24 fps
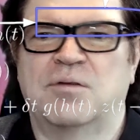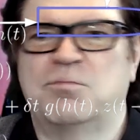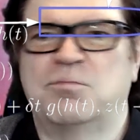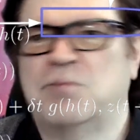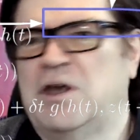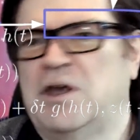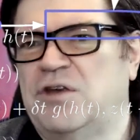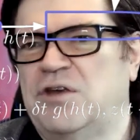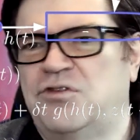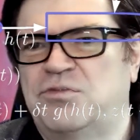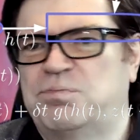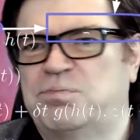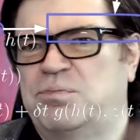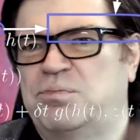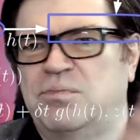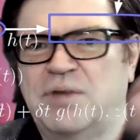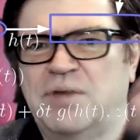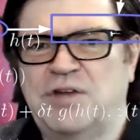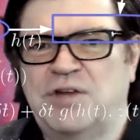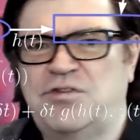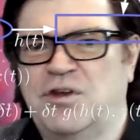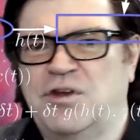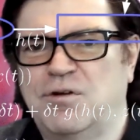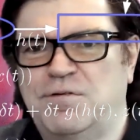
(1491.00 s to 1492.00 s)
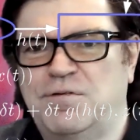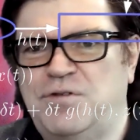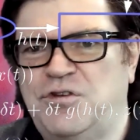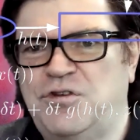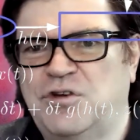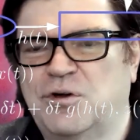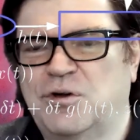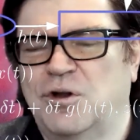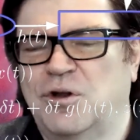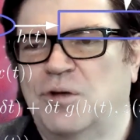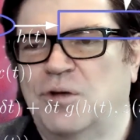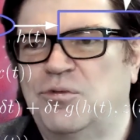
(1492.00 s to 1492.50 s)
is, let's say, a
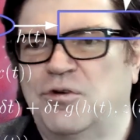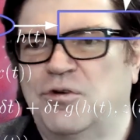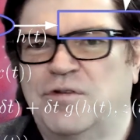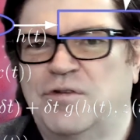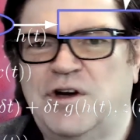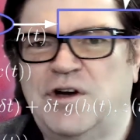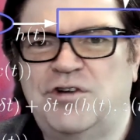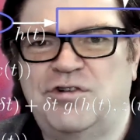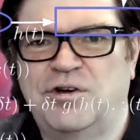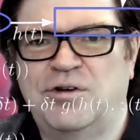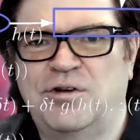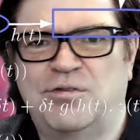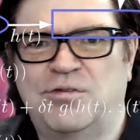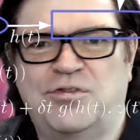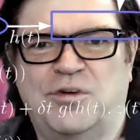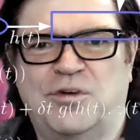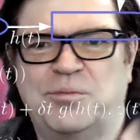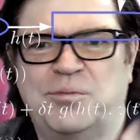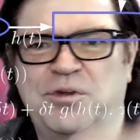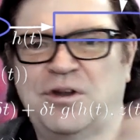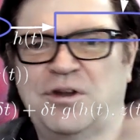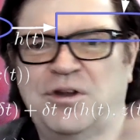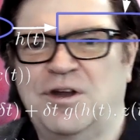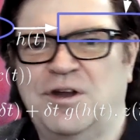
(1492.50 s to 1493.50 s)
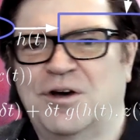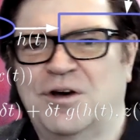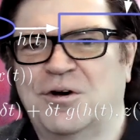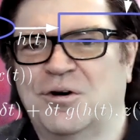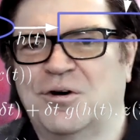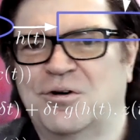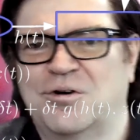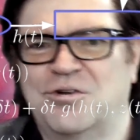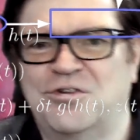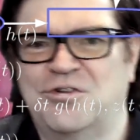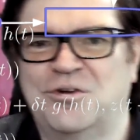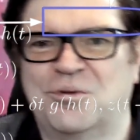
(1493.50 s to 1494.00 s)
physical observation of something that
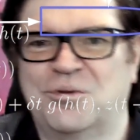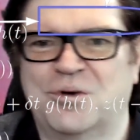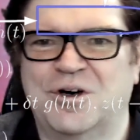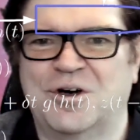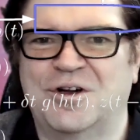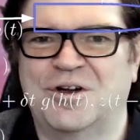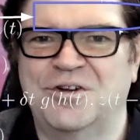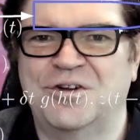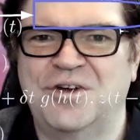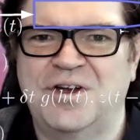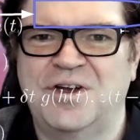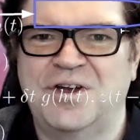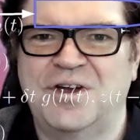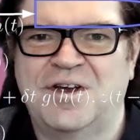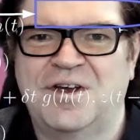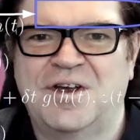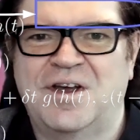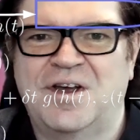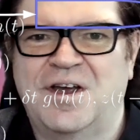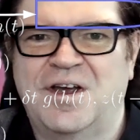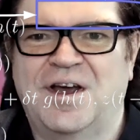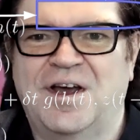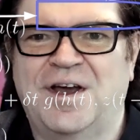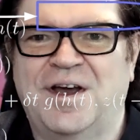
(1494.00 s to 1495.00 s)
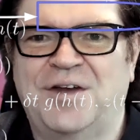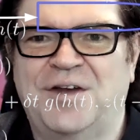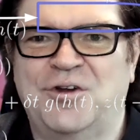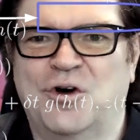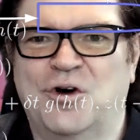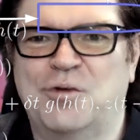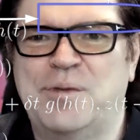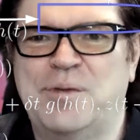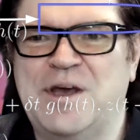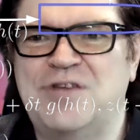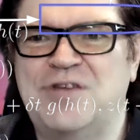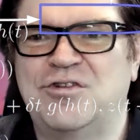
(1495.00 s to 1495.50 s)
occurs in the world, and
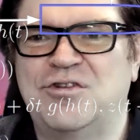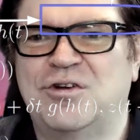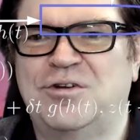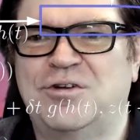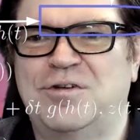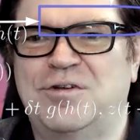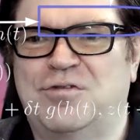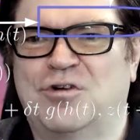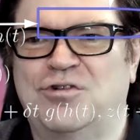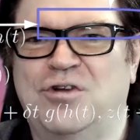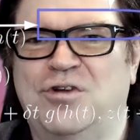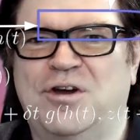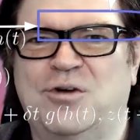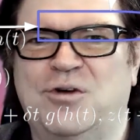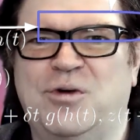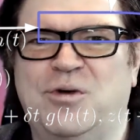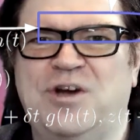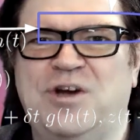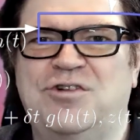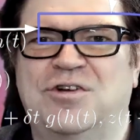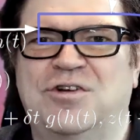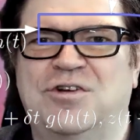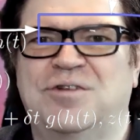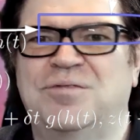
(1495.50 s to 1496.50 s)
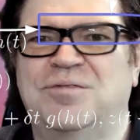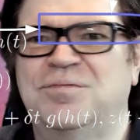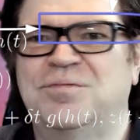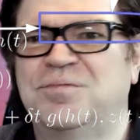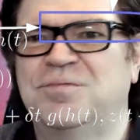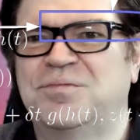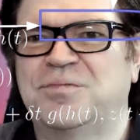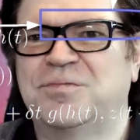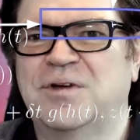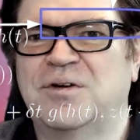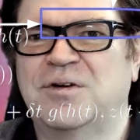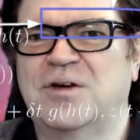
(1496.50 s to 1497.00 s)
obeys a differential equation.
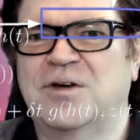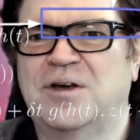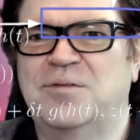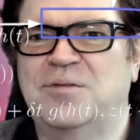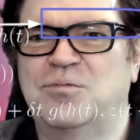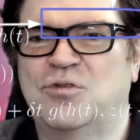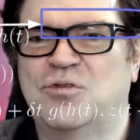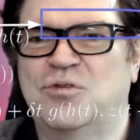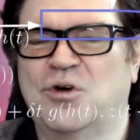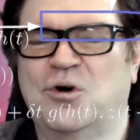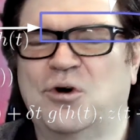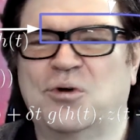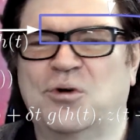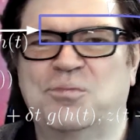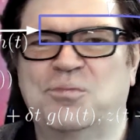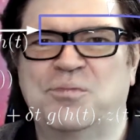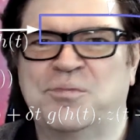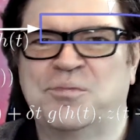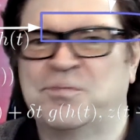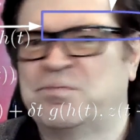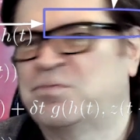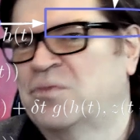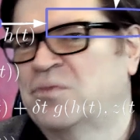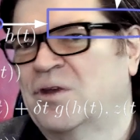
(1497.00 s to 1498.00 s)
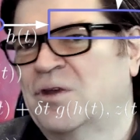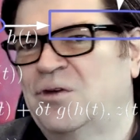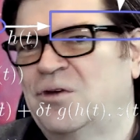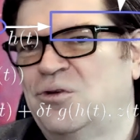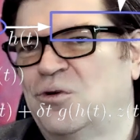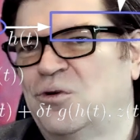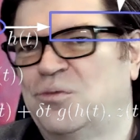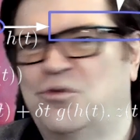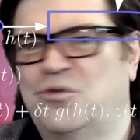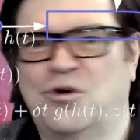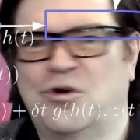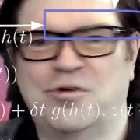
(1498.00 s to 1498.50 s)
Okay, so
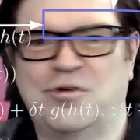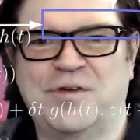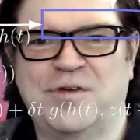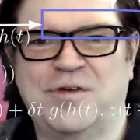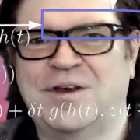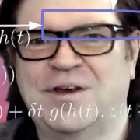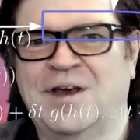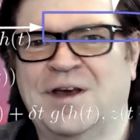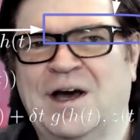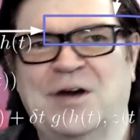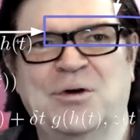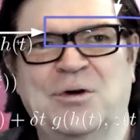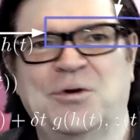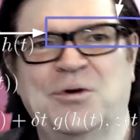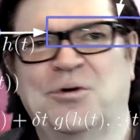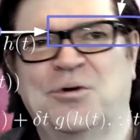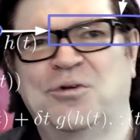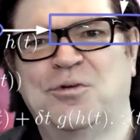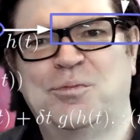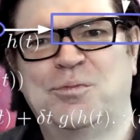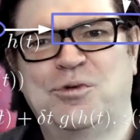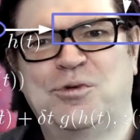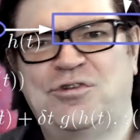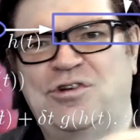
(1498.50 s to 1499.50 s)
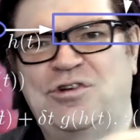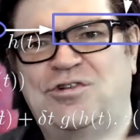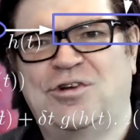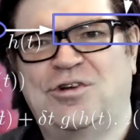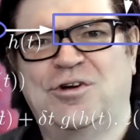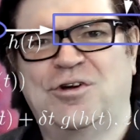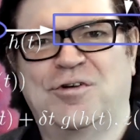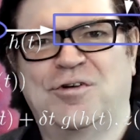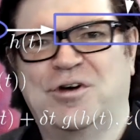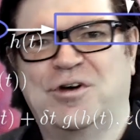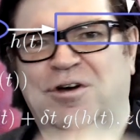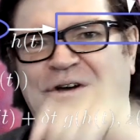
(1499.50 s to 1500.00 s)
you're observing, I don't know, the position
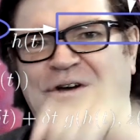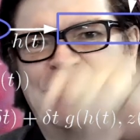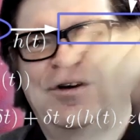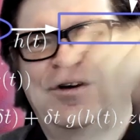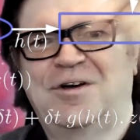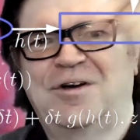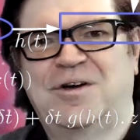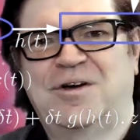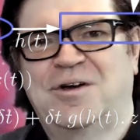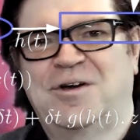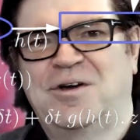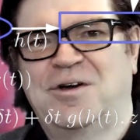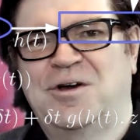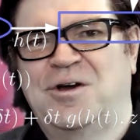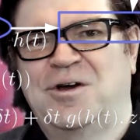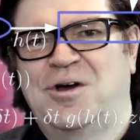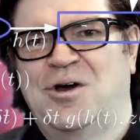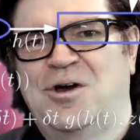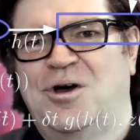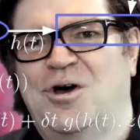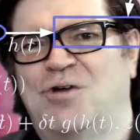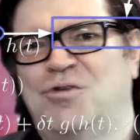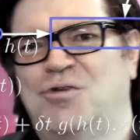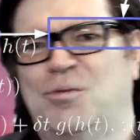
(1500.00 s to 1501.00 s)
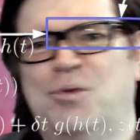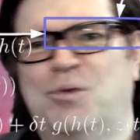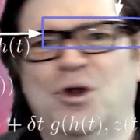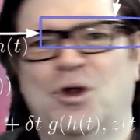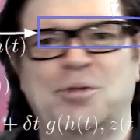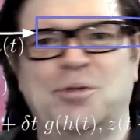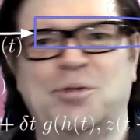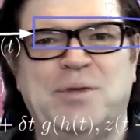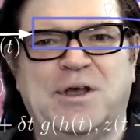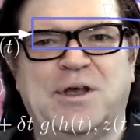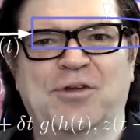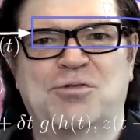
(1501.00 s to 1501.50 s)
of a
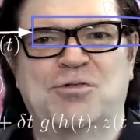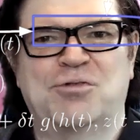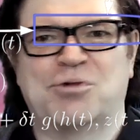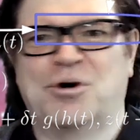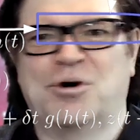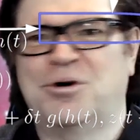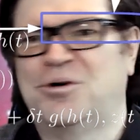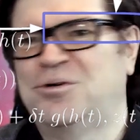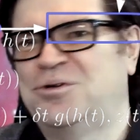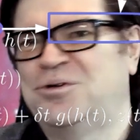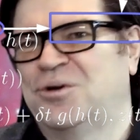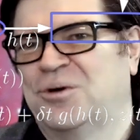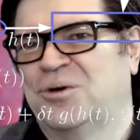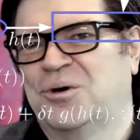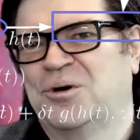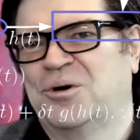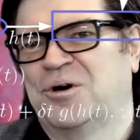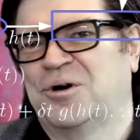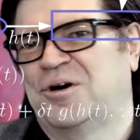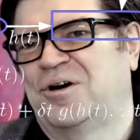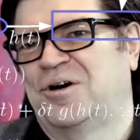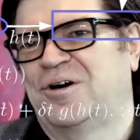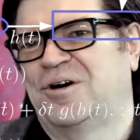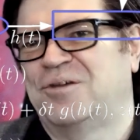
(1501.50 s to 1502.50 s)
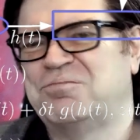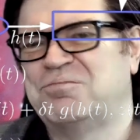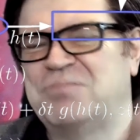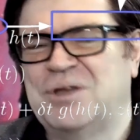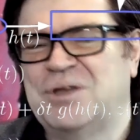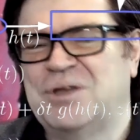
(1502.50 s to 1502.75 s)
ball being thrown, or